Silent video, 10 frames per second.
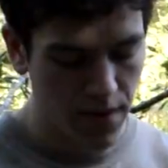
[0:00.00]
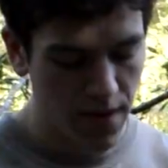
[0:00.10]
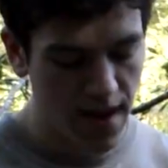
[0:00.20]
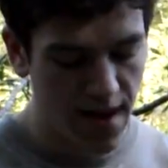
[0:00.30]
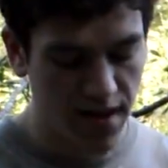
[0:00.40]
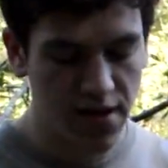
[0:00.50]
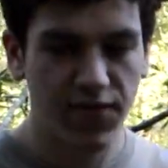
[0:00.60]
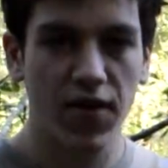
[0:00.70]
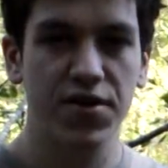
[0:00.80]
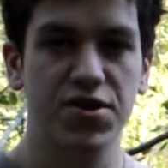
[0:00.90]
Yeah, and it's
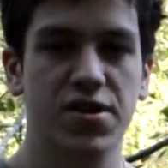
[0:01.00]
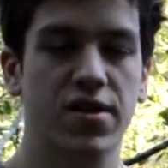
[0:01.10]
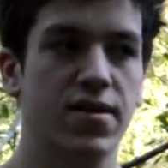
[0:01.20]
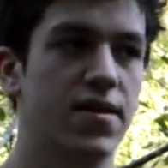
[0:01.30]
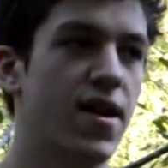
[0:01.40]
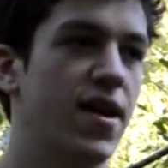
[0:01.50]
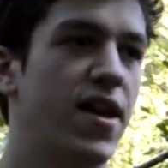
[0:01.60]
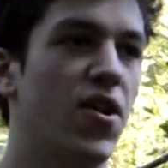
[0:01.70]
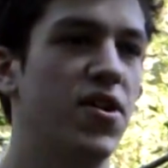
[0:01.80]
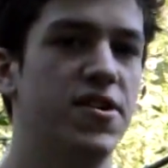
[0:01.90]
fun just to kind of
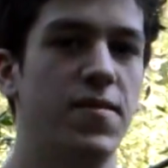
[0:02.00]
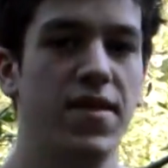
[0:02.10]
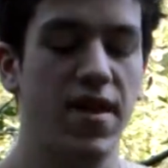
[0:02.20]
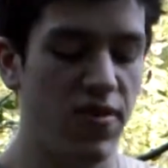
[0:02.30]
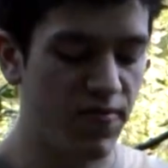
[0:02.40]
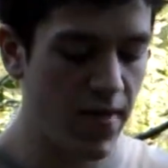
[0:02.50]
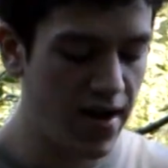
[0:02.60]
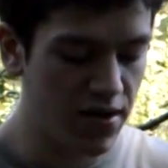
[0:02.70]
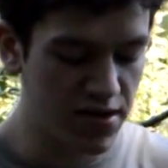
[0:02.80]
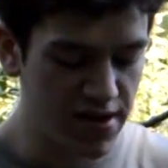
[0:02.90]
carry something that you've made
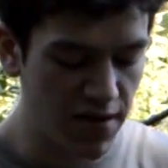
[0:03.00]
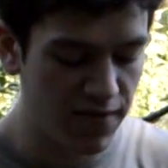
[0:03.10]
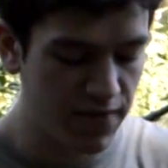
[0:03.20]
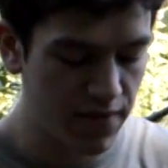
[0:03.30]
yourself.